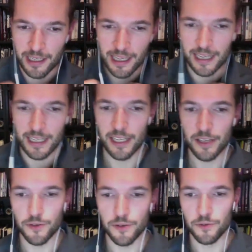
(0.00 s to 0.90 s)

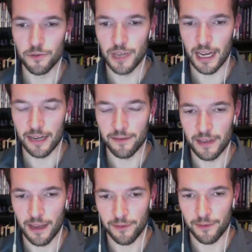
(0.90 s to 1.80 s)

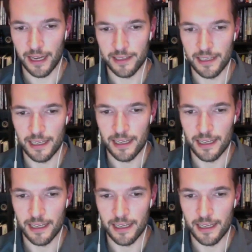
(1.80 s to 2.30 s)
neu.fit,